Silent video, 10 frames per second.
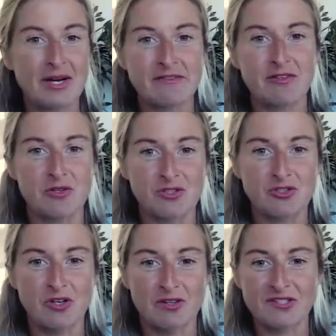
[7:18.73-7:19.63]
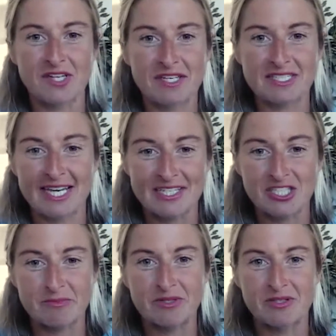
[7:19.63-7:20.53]
out of your control. There's nothing
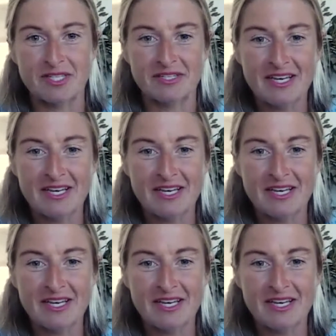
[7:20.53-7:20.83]
tangible.